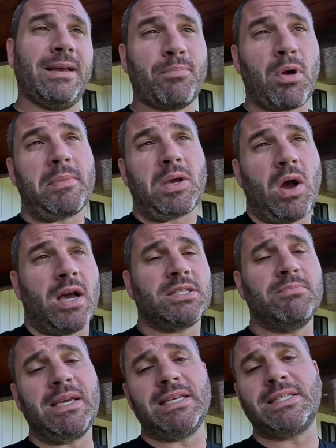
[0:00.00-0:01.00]
that probably
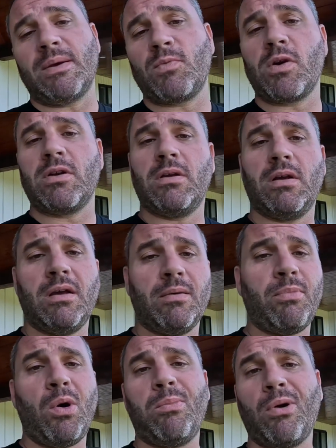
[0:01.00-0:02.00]
cost me somewhere in a
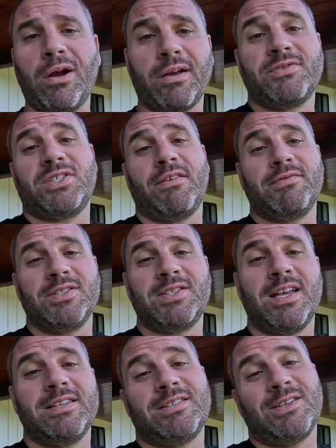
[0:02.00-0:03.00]
ballpark of 7
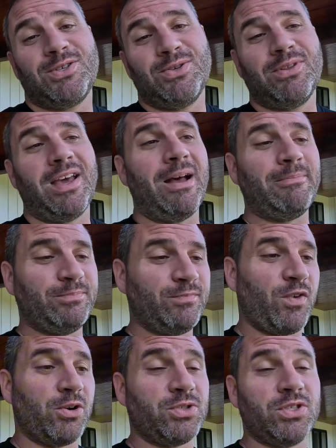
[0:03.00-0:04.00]
cents to do that
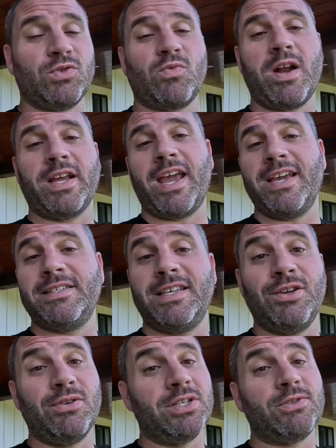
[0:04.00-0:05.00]
versus running AC
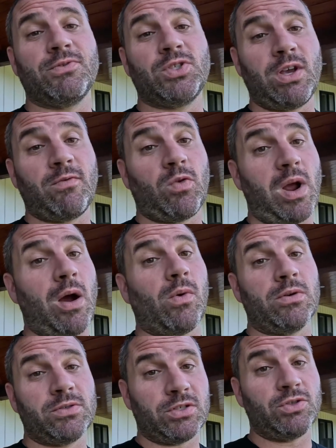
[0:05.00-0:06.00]
units for several
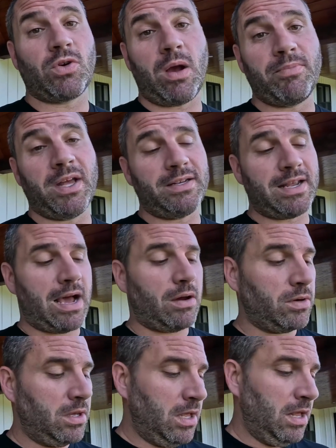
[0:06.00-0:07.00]
hours to drop that down.